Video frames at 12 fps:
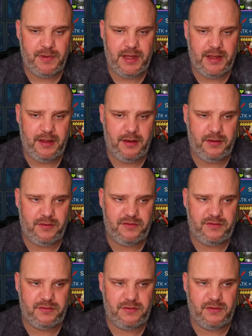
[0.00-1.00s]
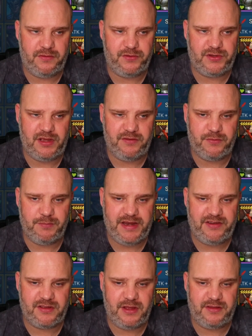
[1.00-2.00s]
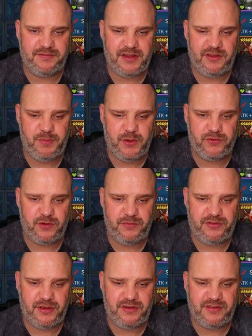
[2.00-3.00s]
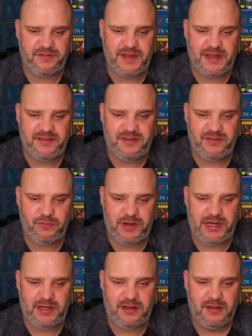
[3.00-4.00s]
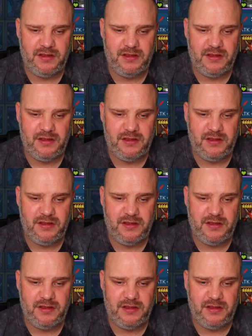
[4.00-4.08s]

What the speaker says: and obviously I've managed to get defense boots on him, so his defense is really